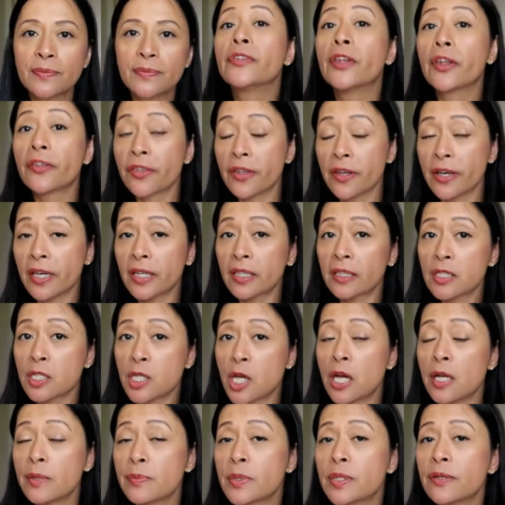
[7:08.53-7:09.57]
The third
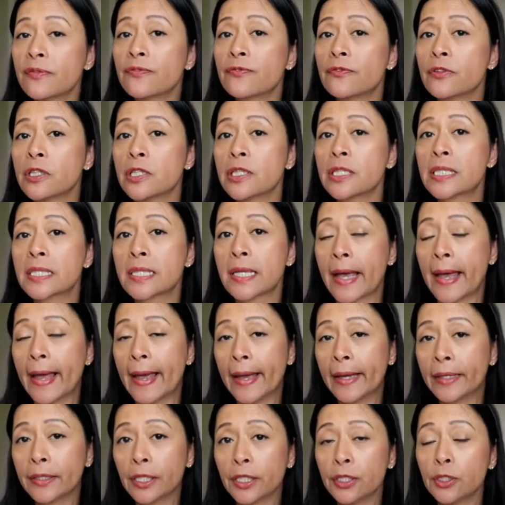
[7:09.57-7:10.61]
types of foods to
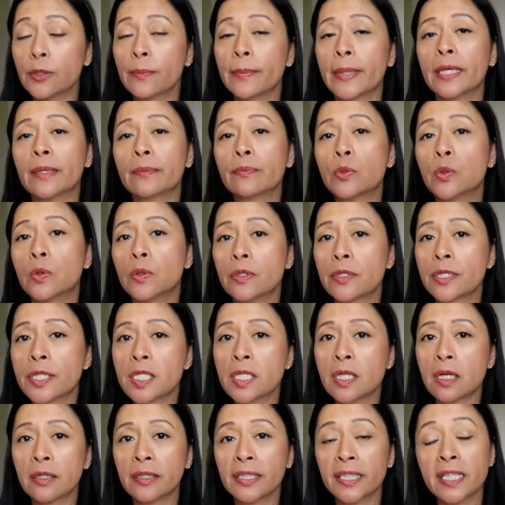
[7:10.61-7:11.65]
add in your menopause
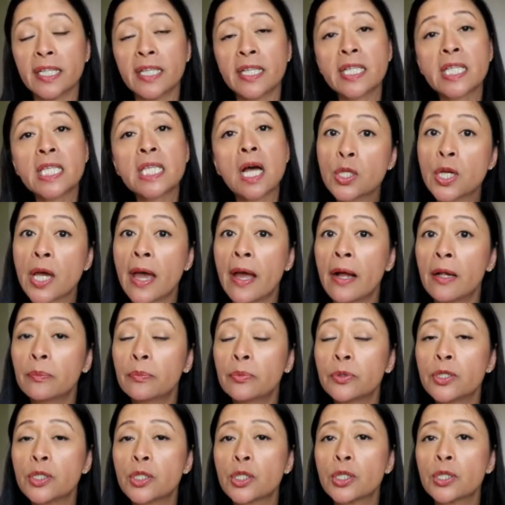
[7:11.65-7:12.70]
diet to
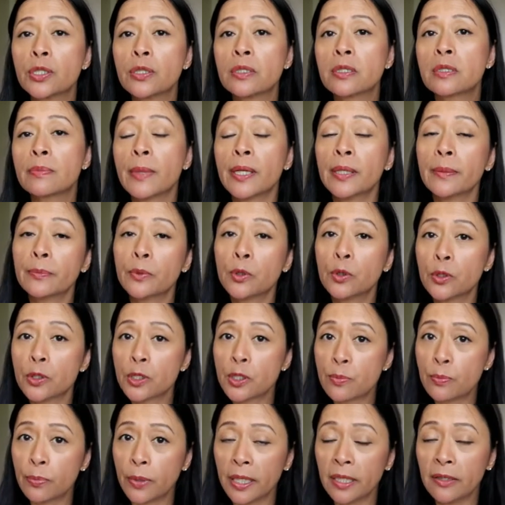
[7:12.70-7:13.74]
help reduce
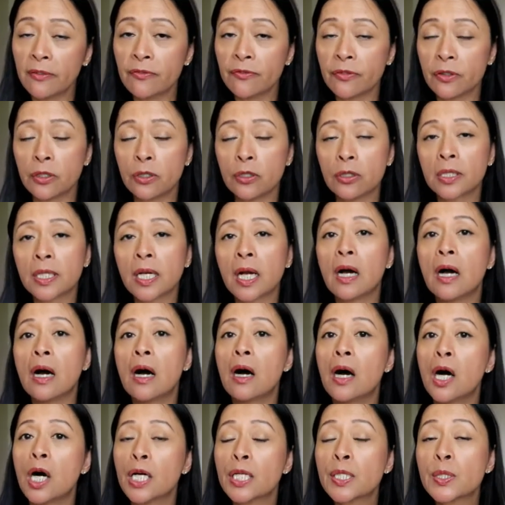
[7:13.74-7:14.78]
menopause brain fog
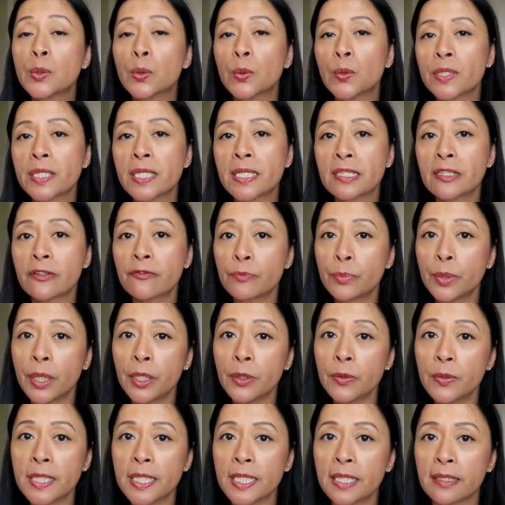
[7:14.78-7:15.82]
are sources of
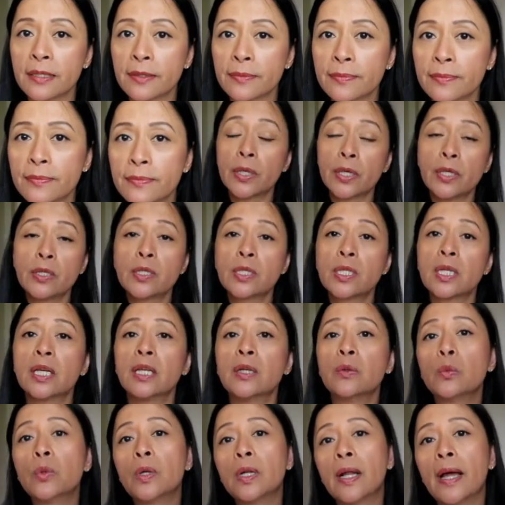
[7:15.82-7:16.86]
protein.
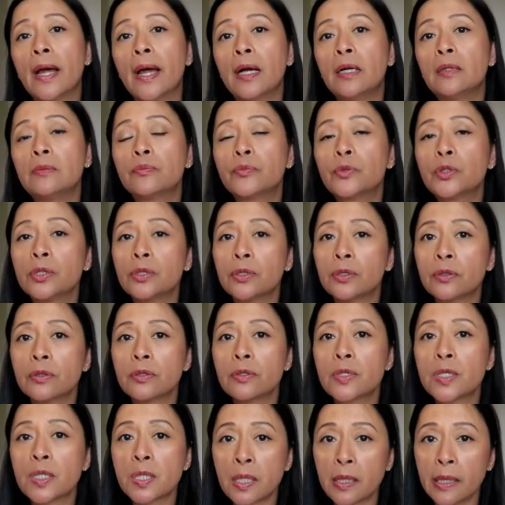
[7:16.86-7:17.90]
Protein will help
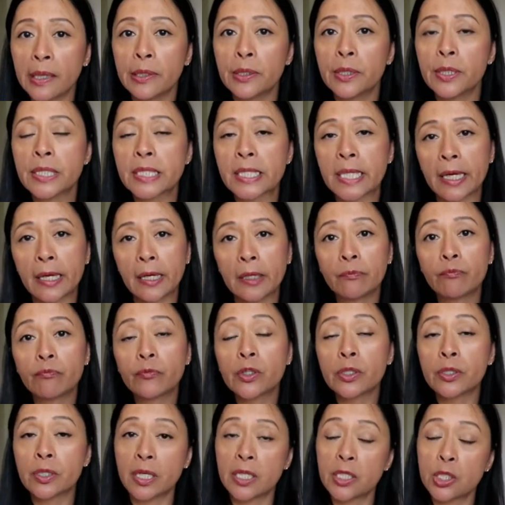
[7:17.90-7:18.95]
to slow down
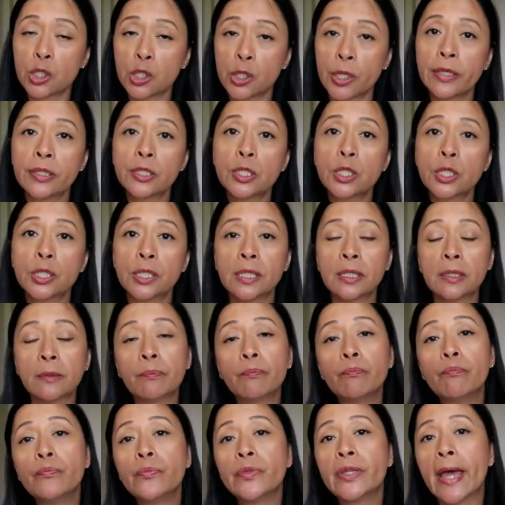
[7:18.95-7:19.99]
the digestion
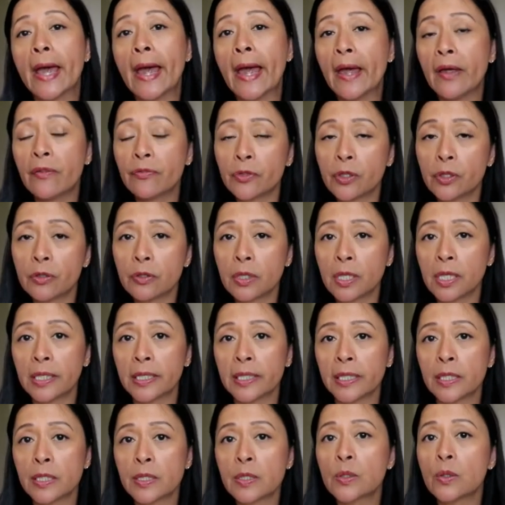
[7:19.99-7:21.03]
and the
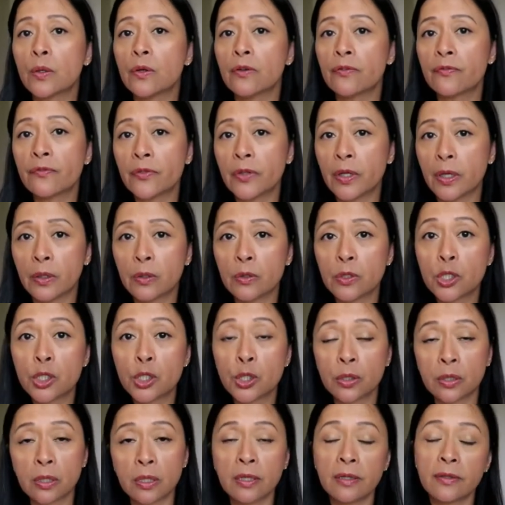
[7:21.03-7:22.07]
release of those
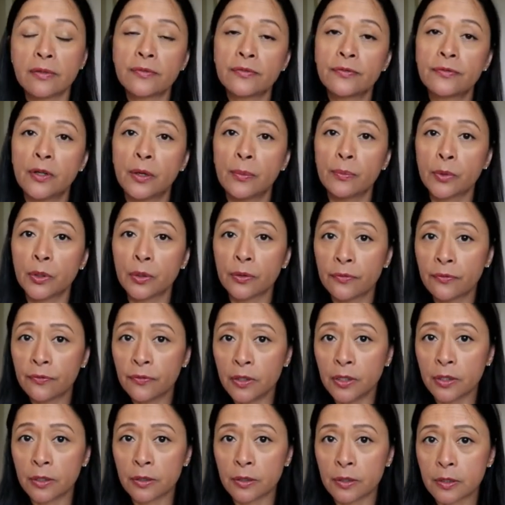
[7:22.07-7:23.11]
sugar from your
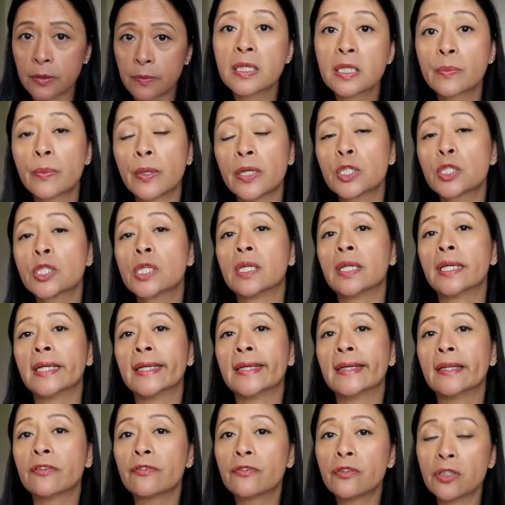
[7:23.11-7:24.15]
food,
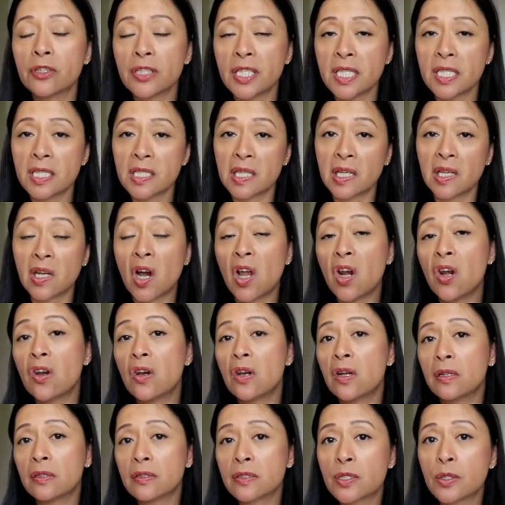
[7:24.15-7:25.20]
especially if you're eating a
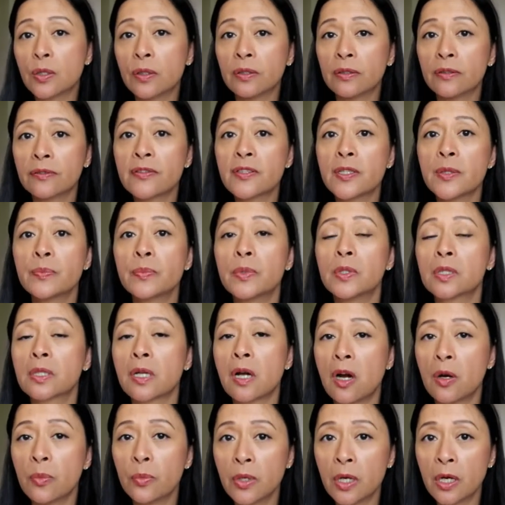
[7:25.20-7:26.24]
lot of simple
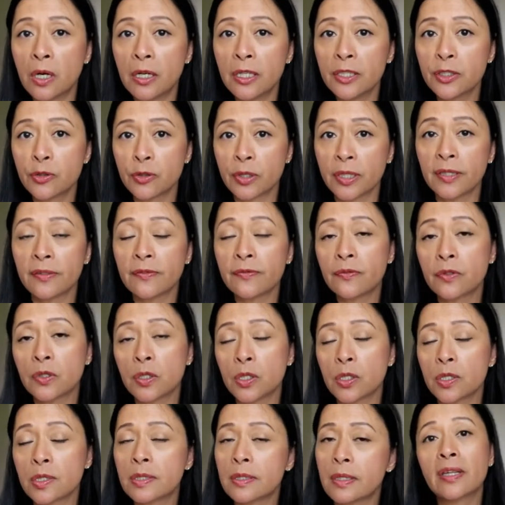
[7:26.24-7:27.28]
carbohydrate
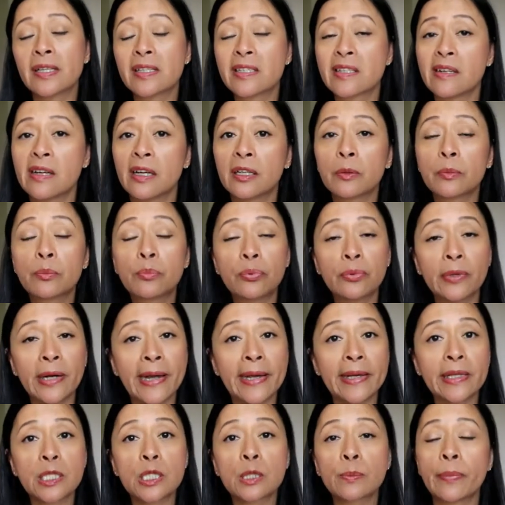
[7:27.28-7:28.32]
foods. Things like
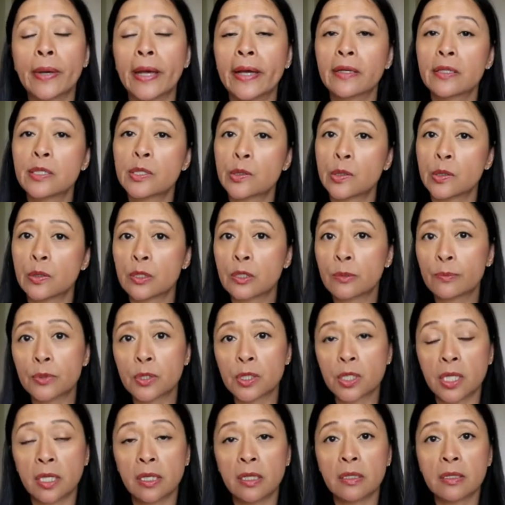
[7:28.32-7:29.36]
breads, pastas,
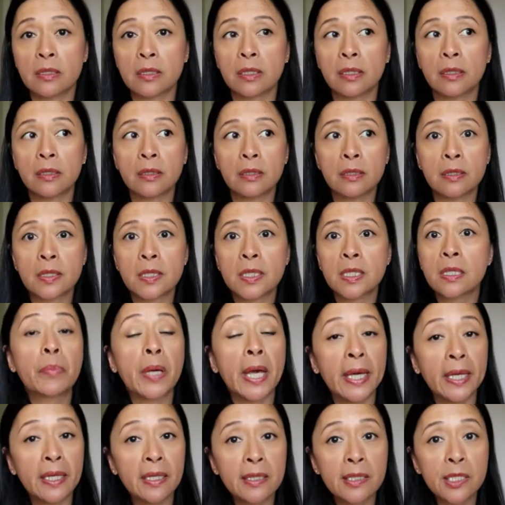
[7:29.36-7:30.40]
potatoes,
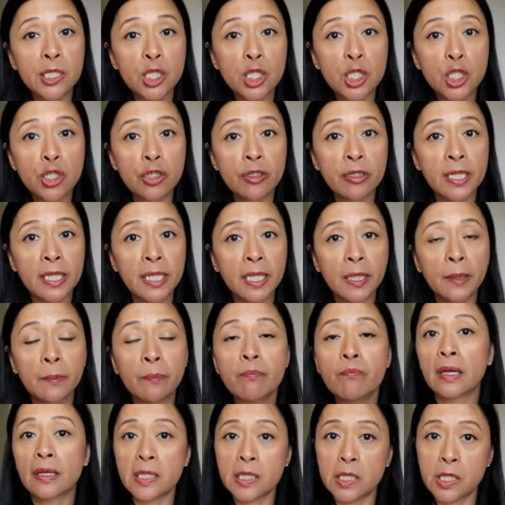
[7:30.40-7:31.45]
pastry
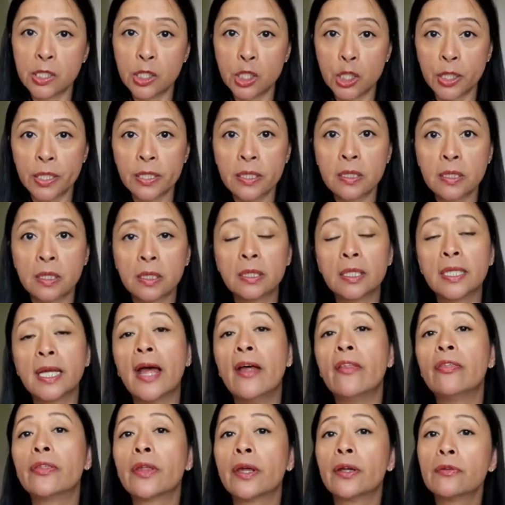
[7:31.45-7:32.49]
get digested
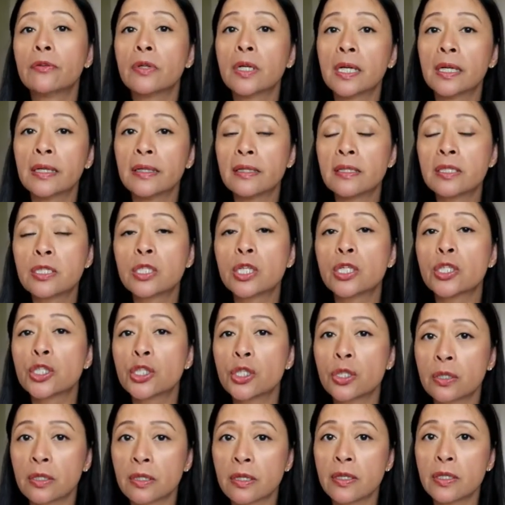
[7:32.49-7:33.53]
and they release the
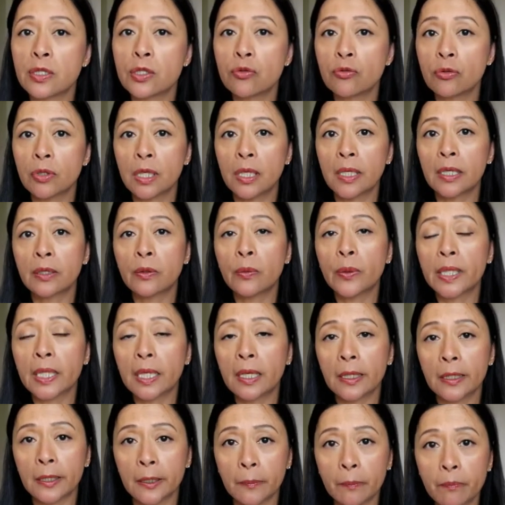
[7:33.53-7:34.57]
sugars really
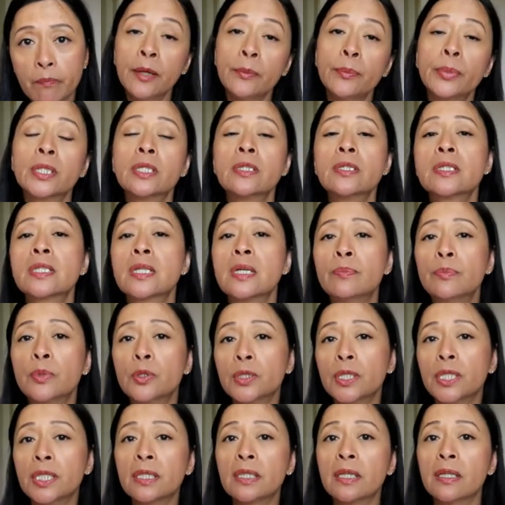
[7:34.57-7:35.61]
quickly. And because our
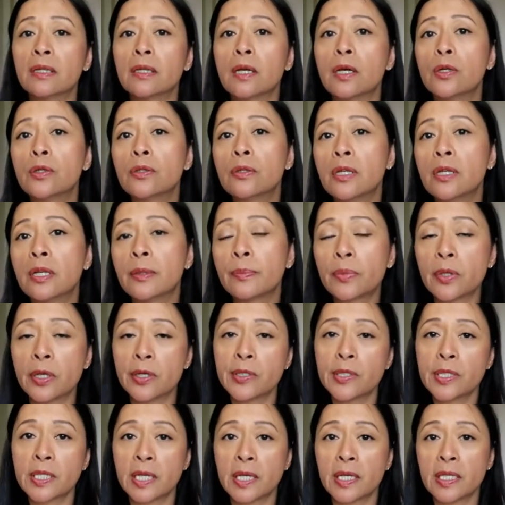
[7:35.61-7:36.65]
body can only
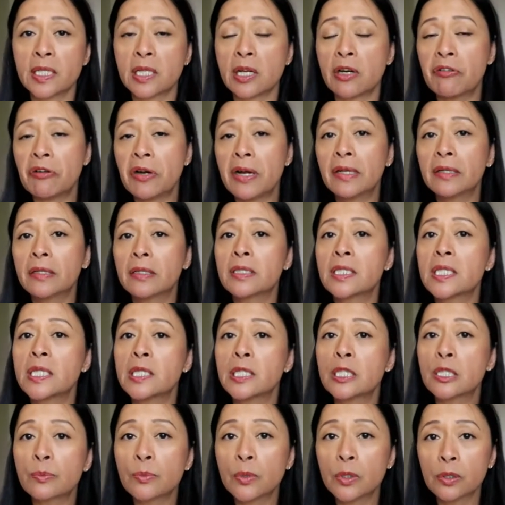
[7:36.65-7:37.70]
process around a
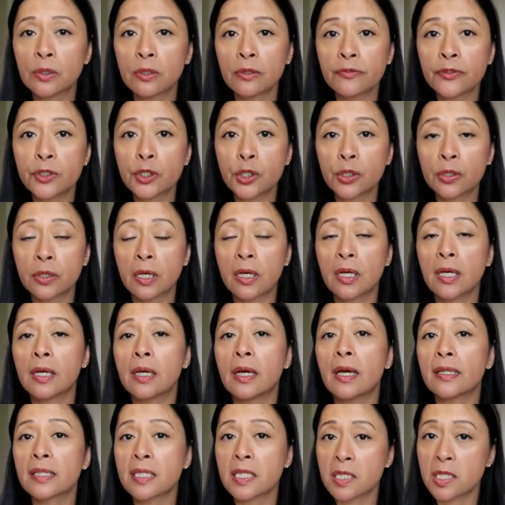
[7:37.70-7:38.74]
teaspoon of sugar
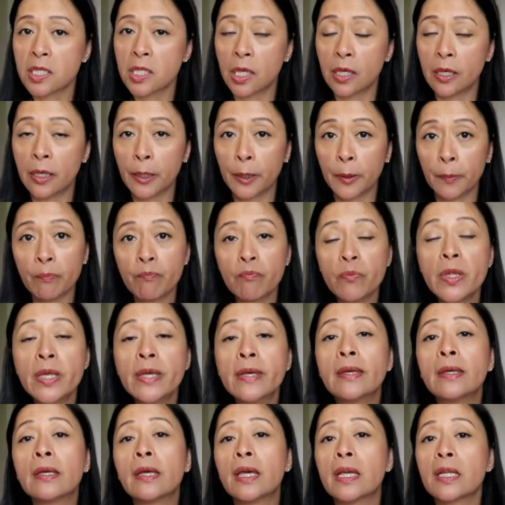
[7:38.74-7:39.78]
at a time,
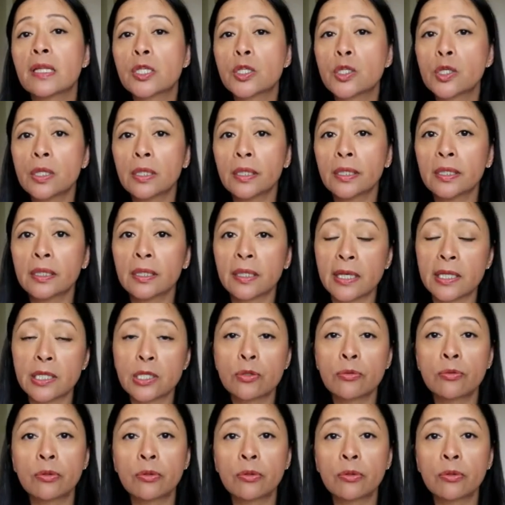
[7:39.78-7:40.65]
insulin gets